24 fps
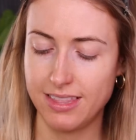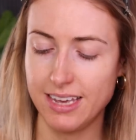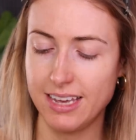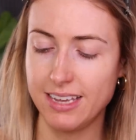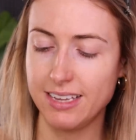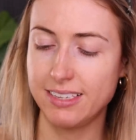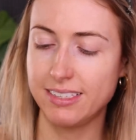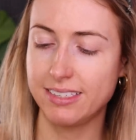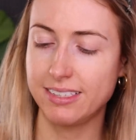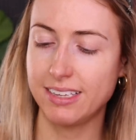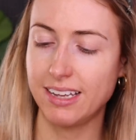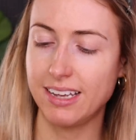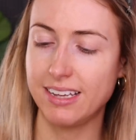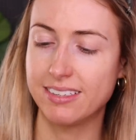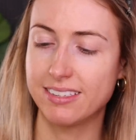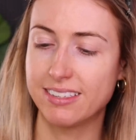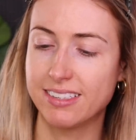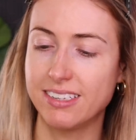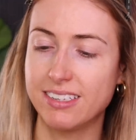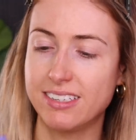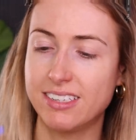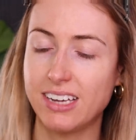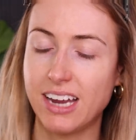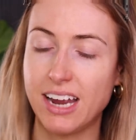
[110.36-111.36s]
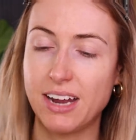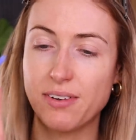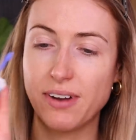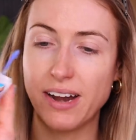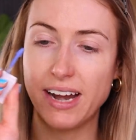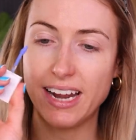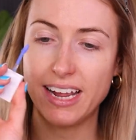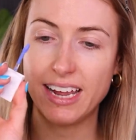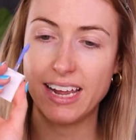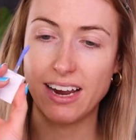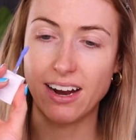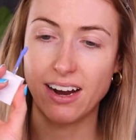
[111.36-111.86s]
this is the shade
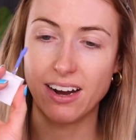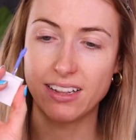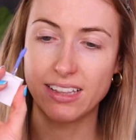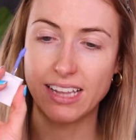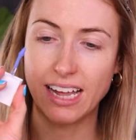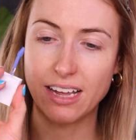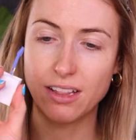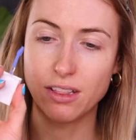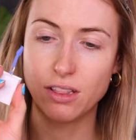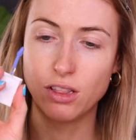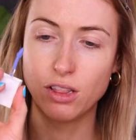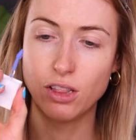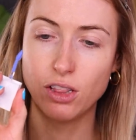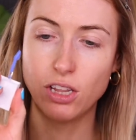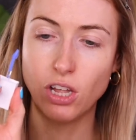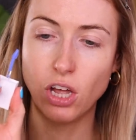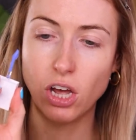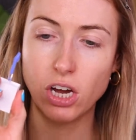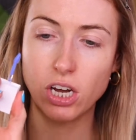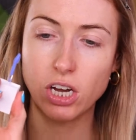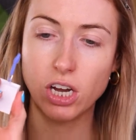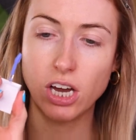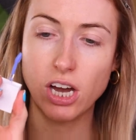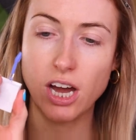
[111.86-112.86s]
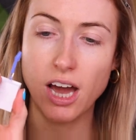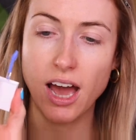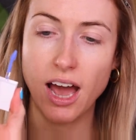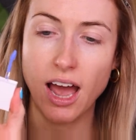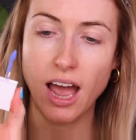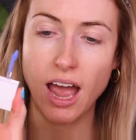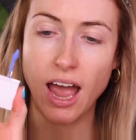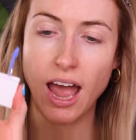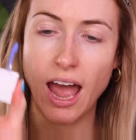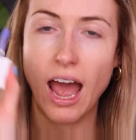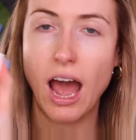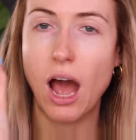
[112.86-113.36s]
right here. Like look
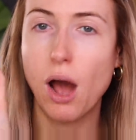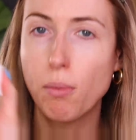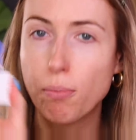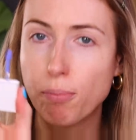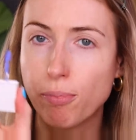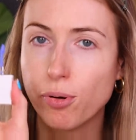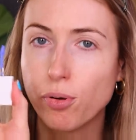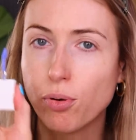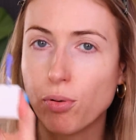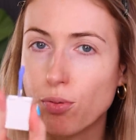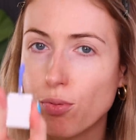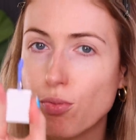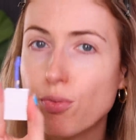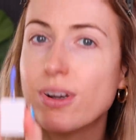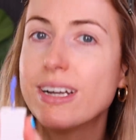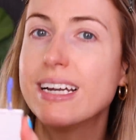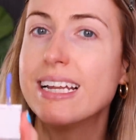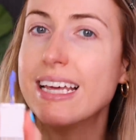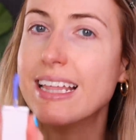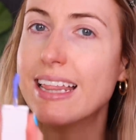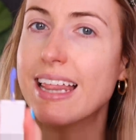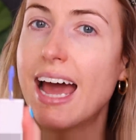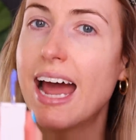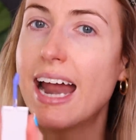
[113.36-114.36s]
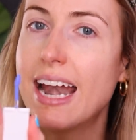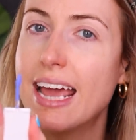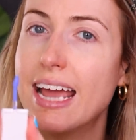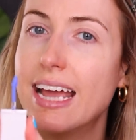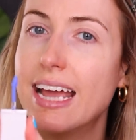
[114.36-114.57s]
how pretty that